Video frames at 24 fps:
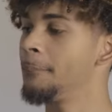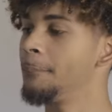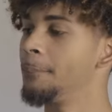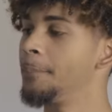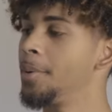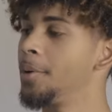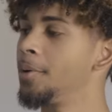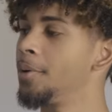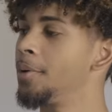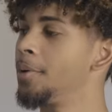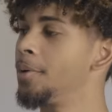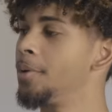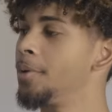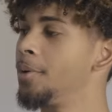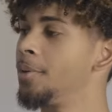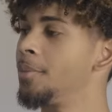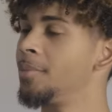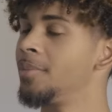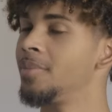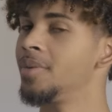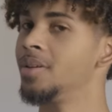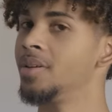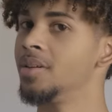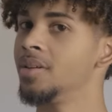boom
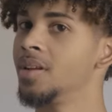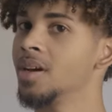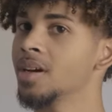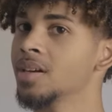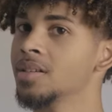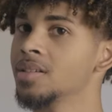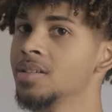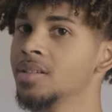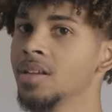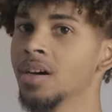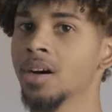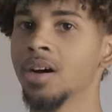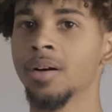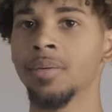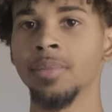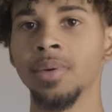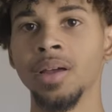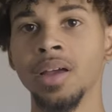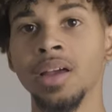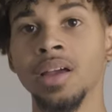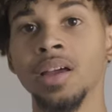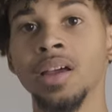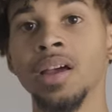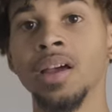next up
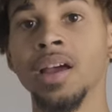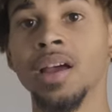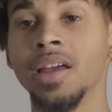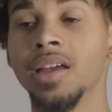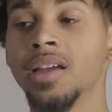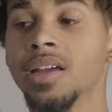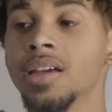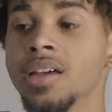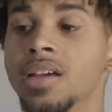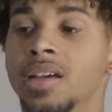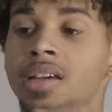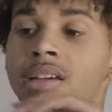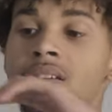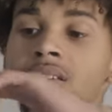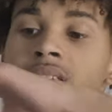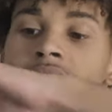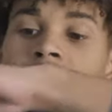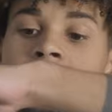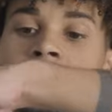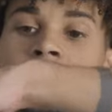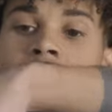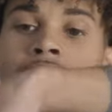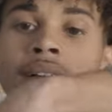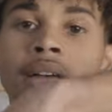
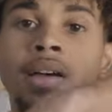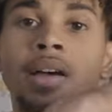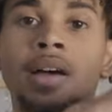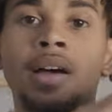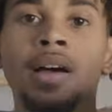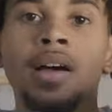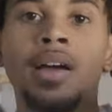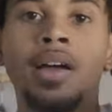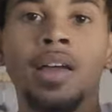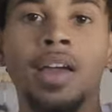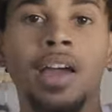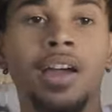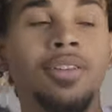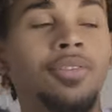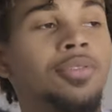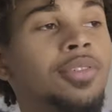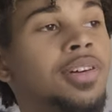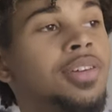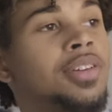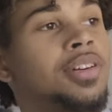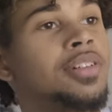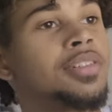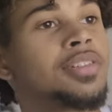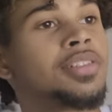is
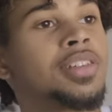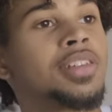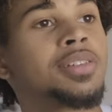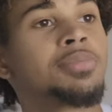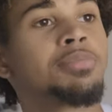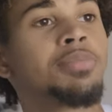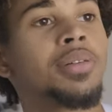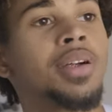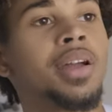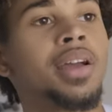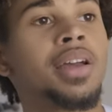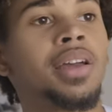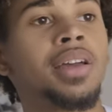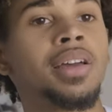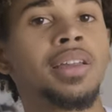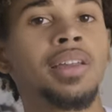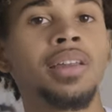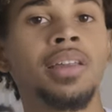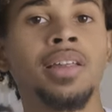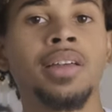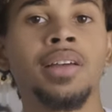everyone knows this brand